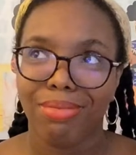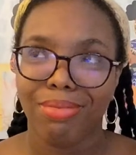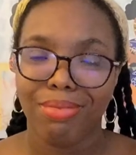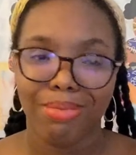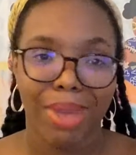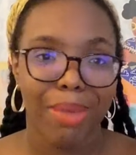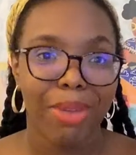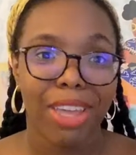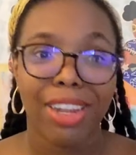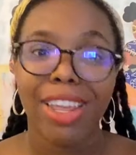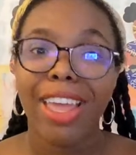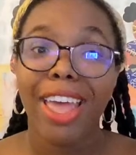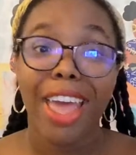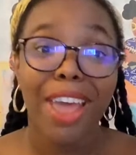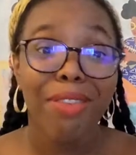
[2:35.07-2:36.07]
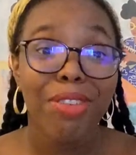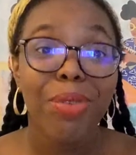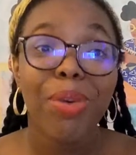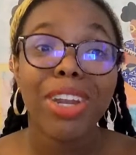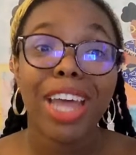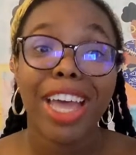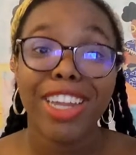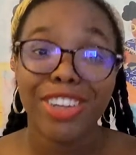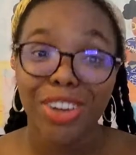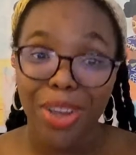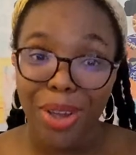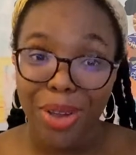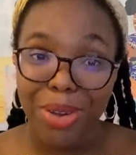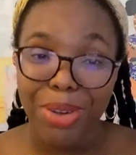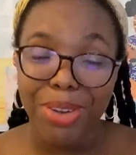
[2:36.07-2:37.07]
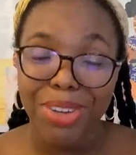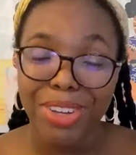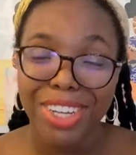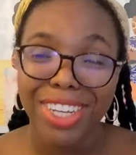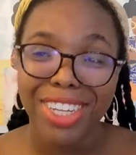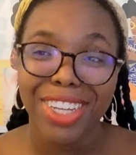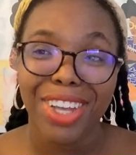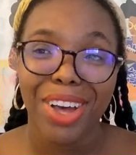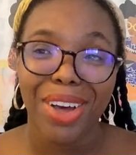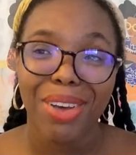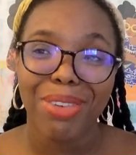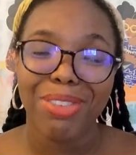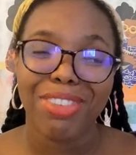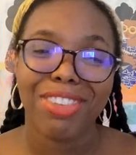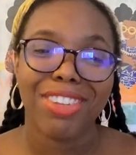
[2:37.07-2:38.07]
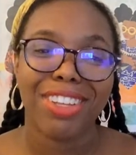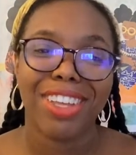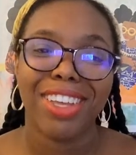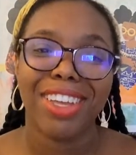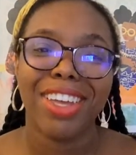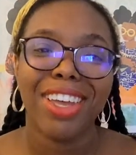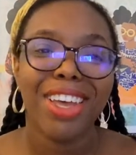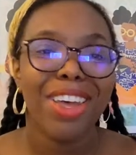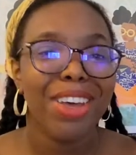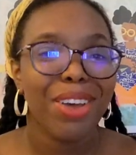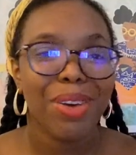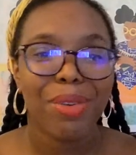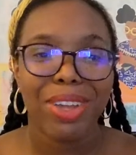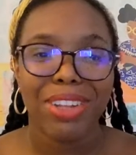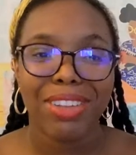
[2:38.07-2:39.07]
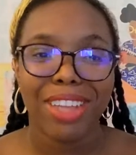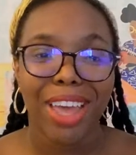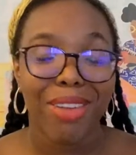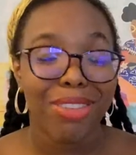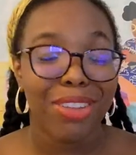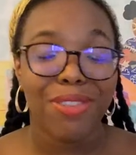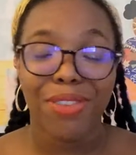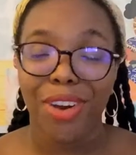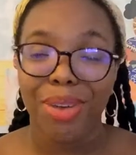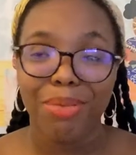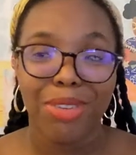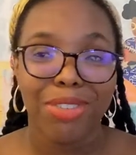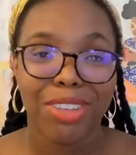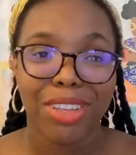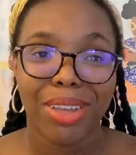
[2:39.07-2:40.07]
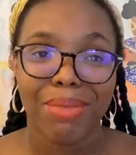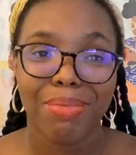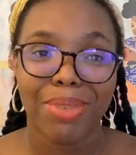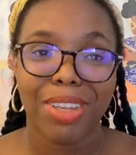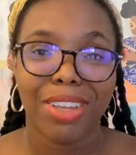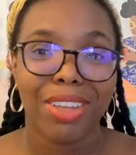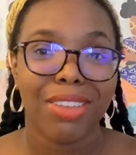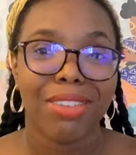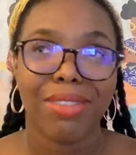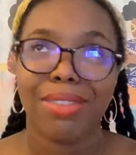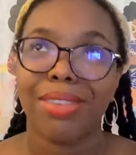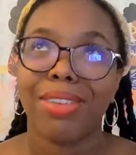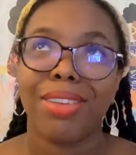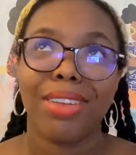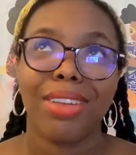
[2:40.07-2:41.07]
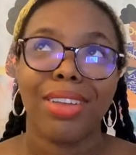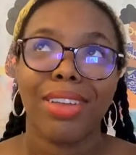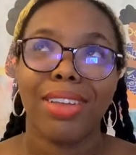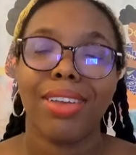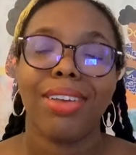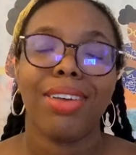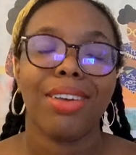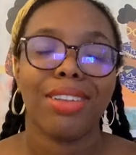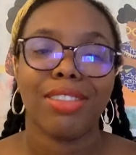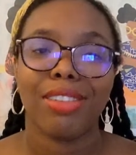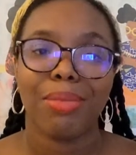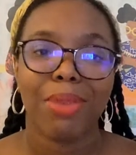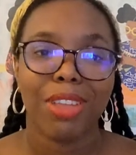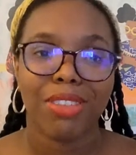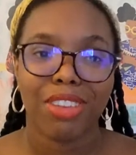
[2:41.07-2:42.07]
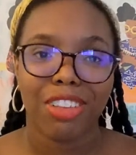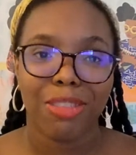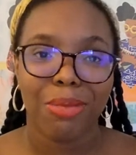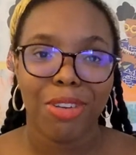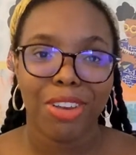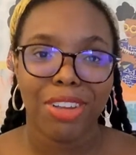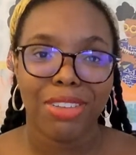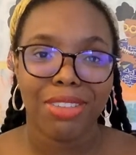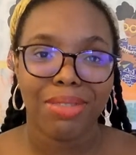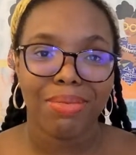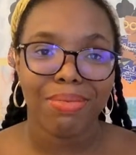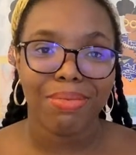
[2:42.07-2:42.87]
my bad, everyone I know goes to Queens County Farm Museum because it's an amazing experience.